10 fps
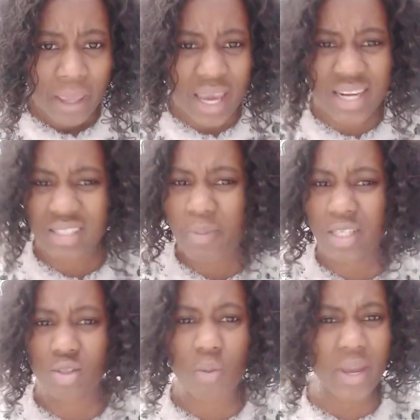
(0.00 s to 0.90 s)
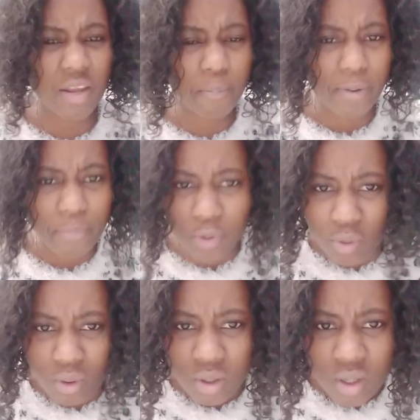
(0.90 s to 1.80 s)
It has made so many
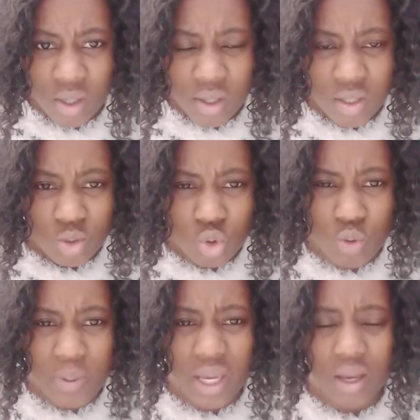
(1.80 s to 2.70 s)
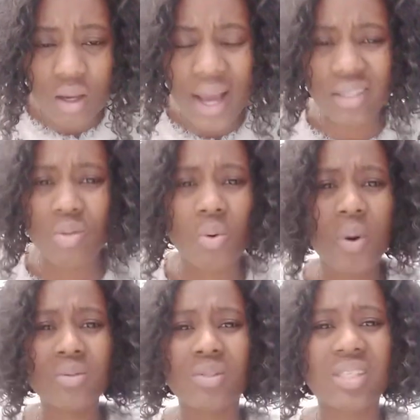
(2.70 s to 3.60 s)
people I don't know
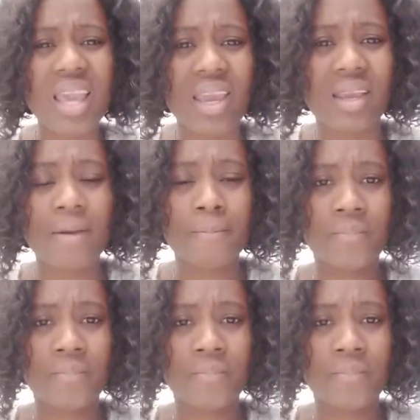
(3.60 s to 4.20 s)
what to say.